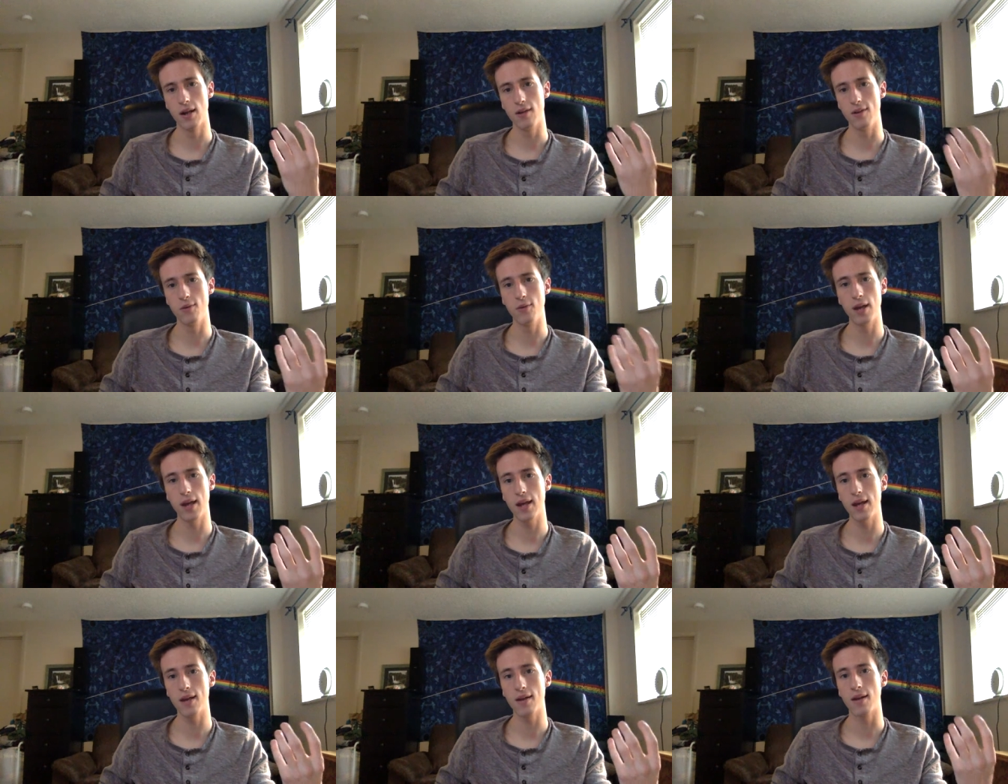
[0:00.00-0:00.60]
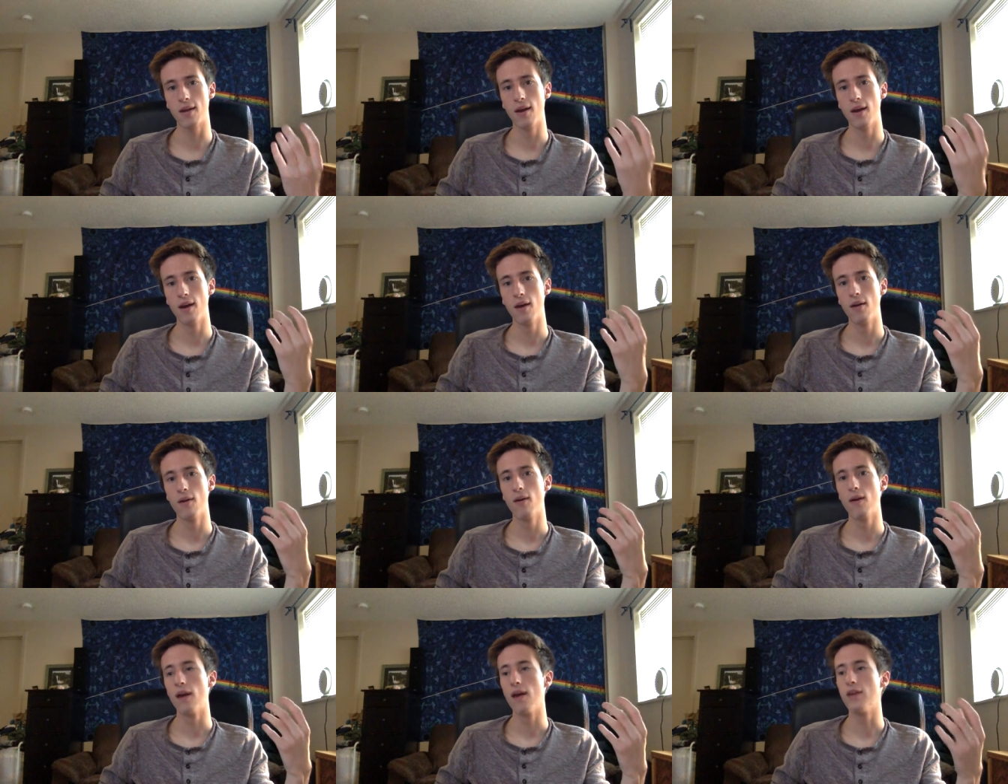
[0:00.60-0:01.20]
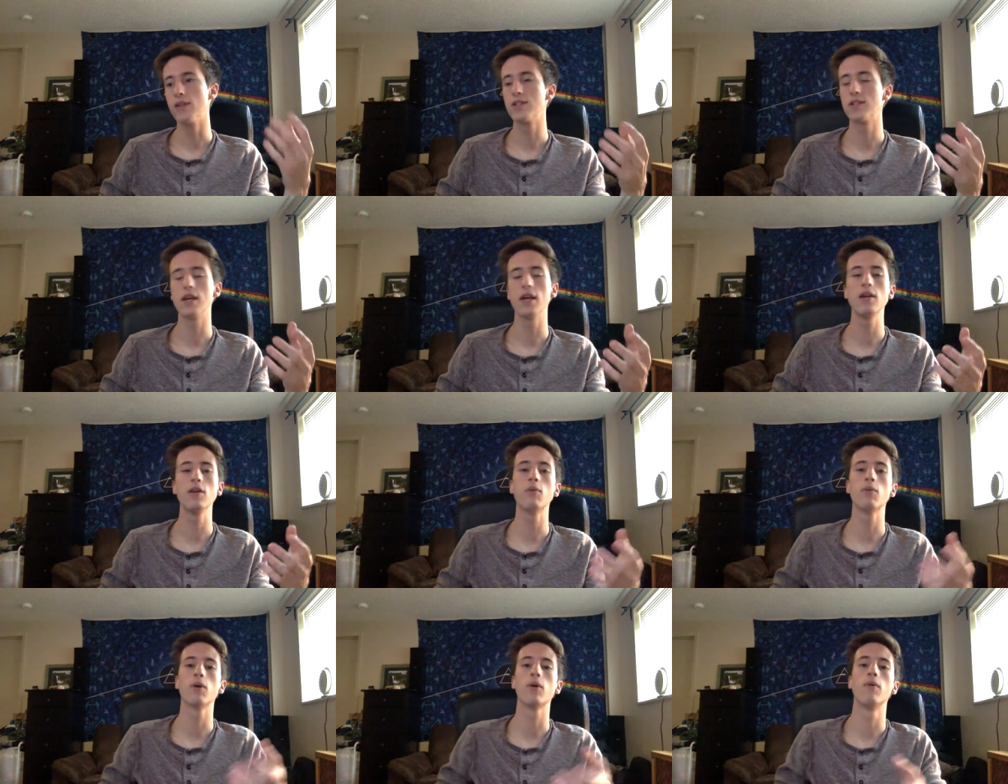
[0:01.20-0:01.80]
You can't say
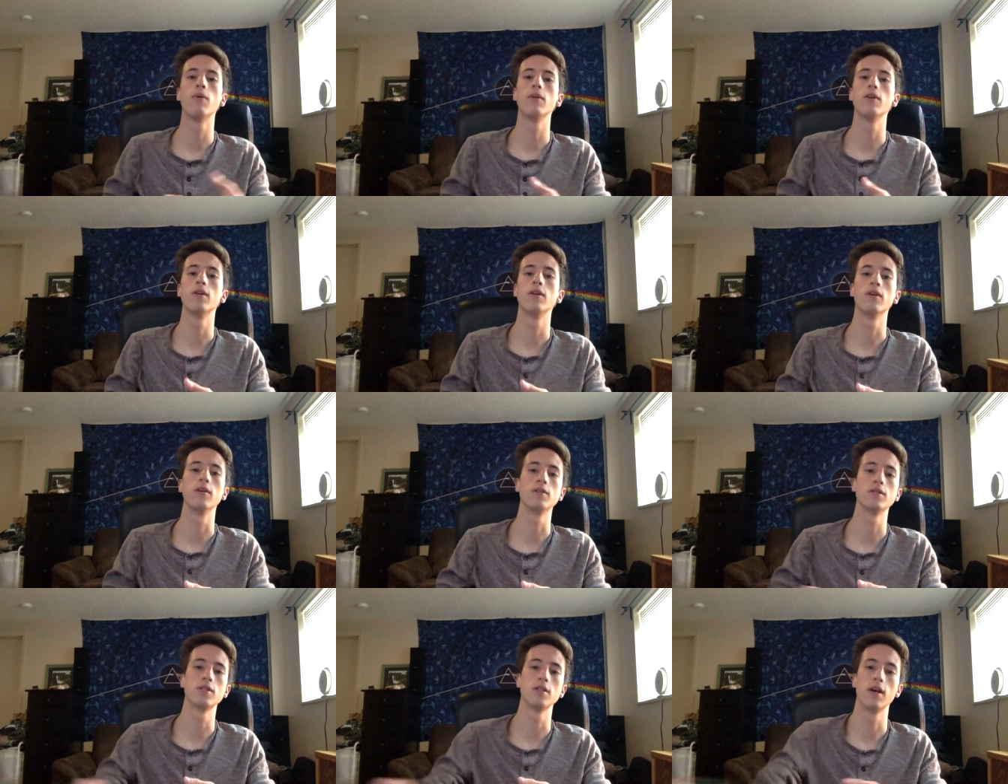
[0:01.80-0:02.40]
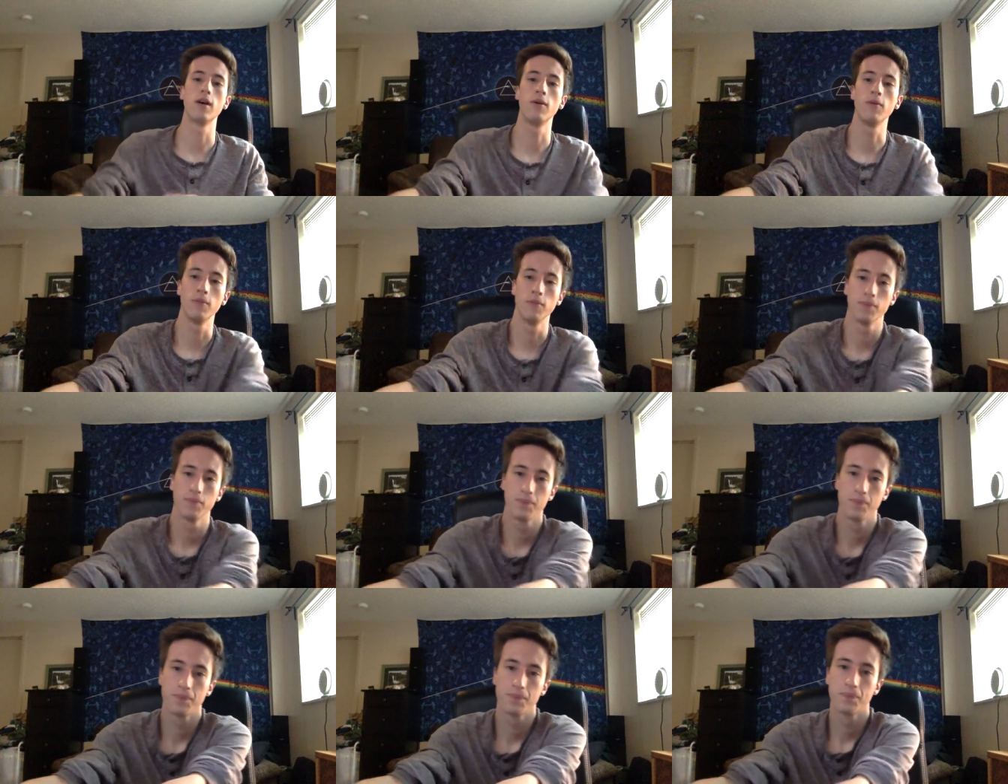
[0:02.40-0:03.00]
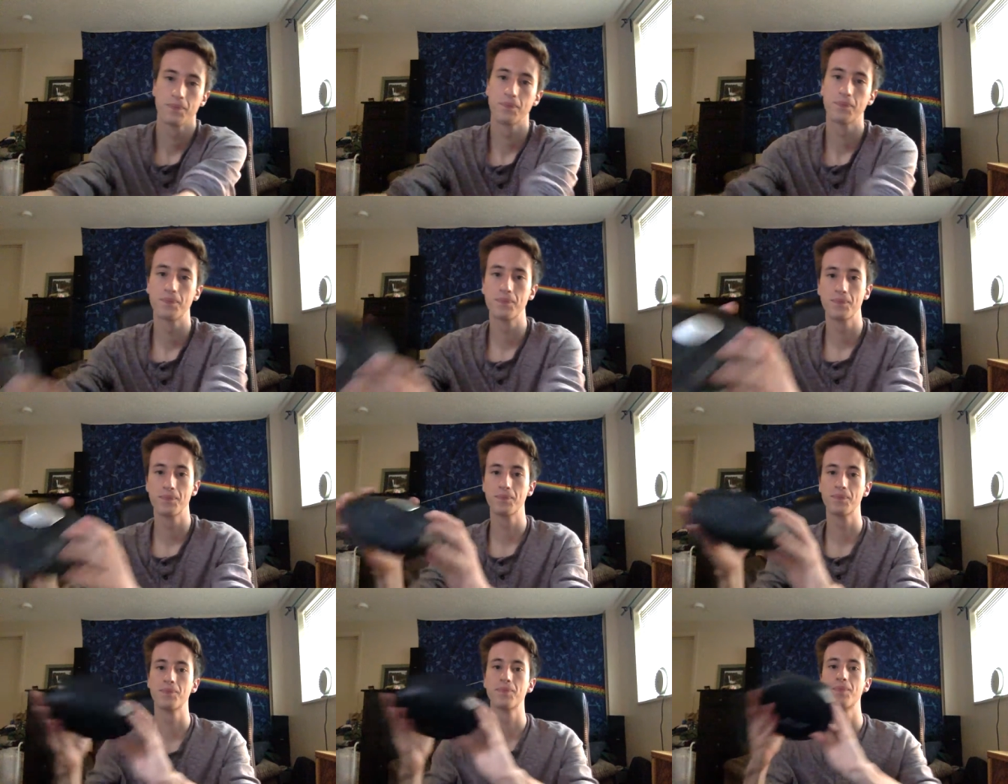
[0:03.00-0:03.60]
you were going to sell
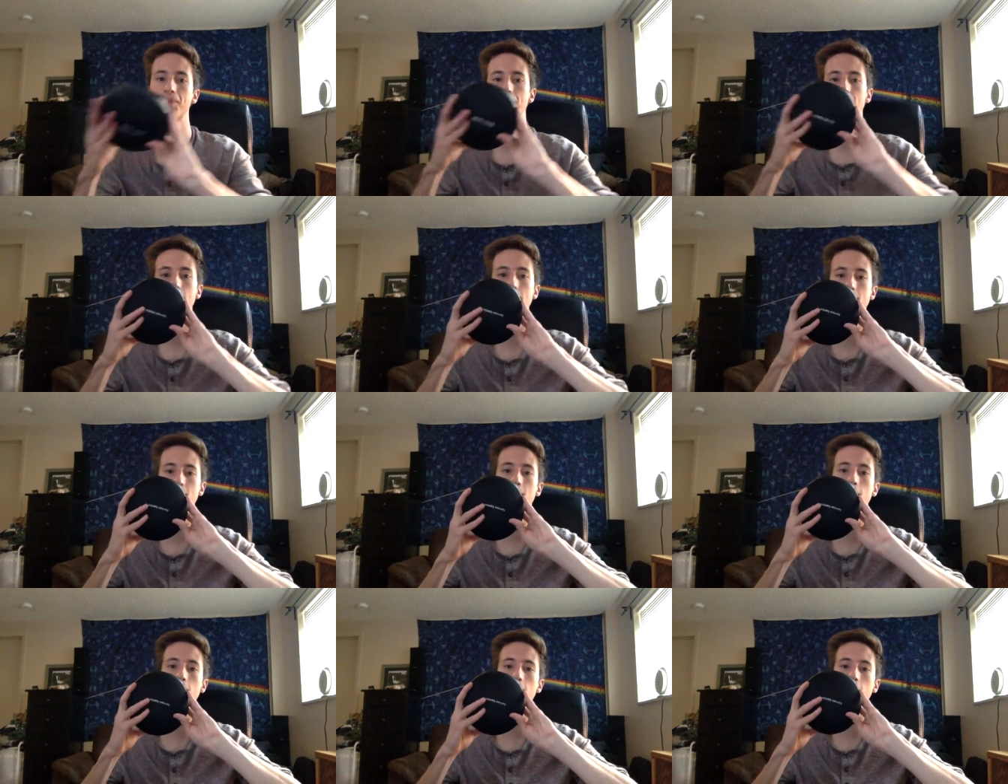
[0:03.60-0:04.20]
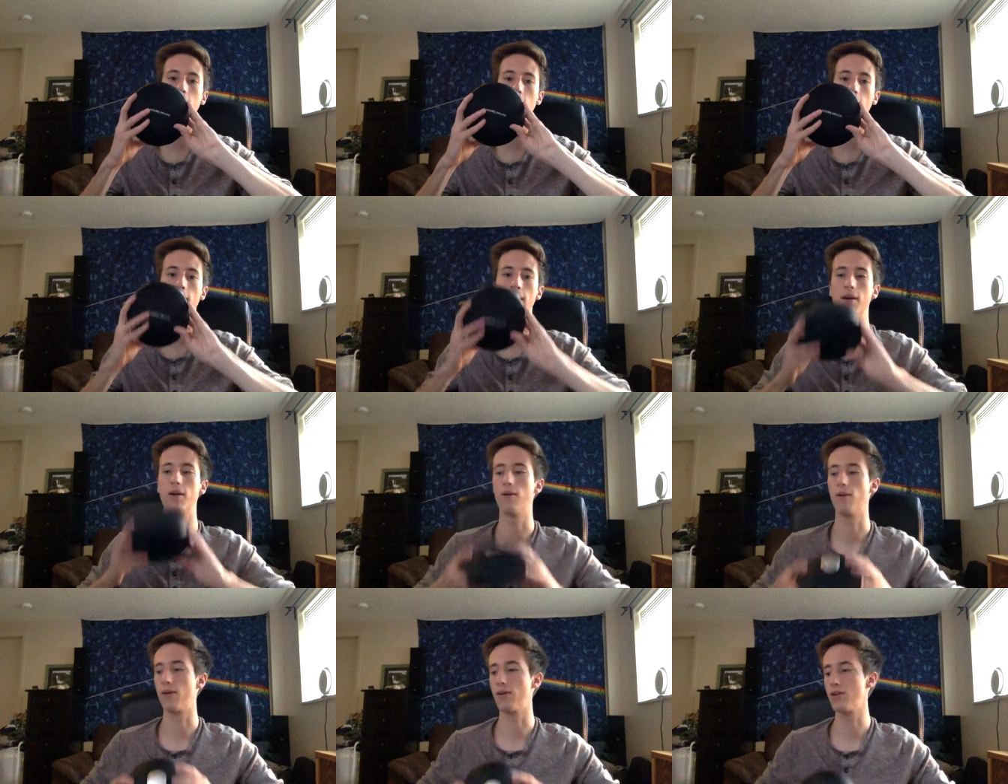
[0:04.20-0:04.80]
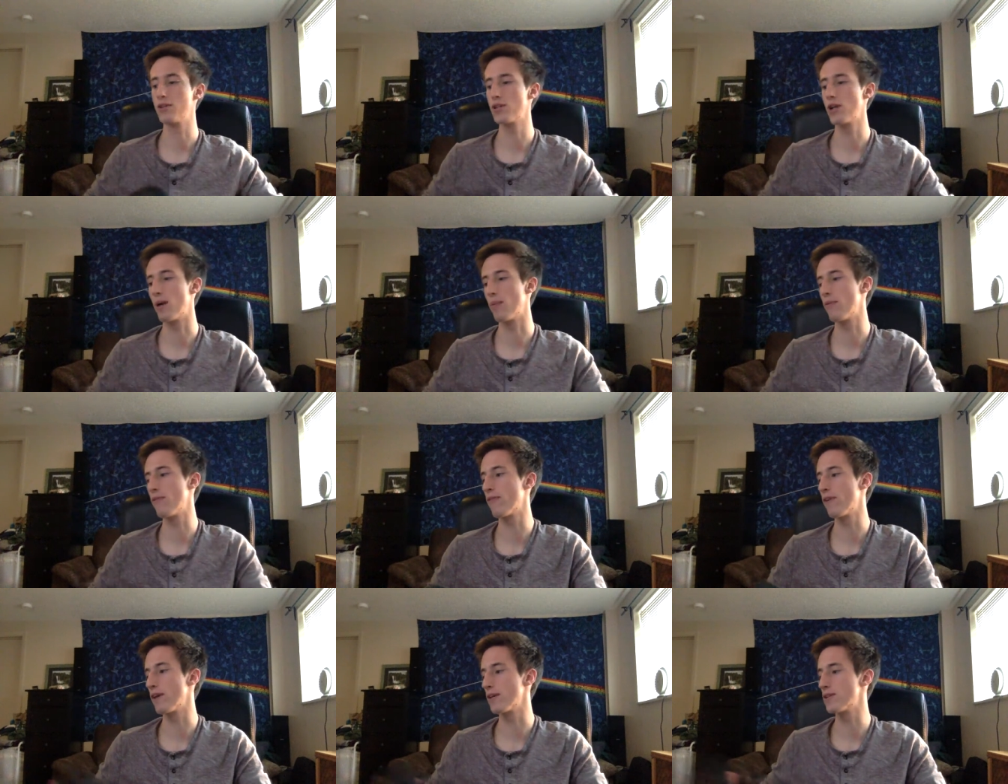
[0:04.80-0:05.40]
this speaker right here on your
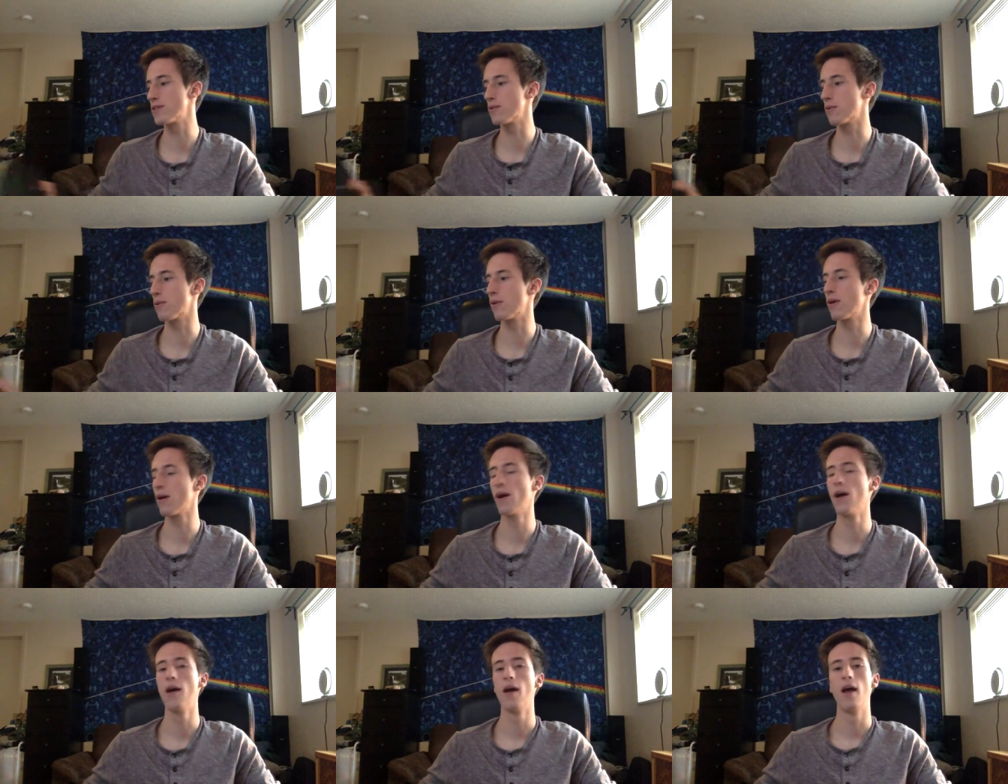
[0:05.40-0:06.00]
Shopify store.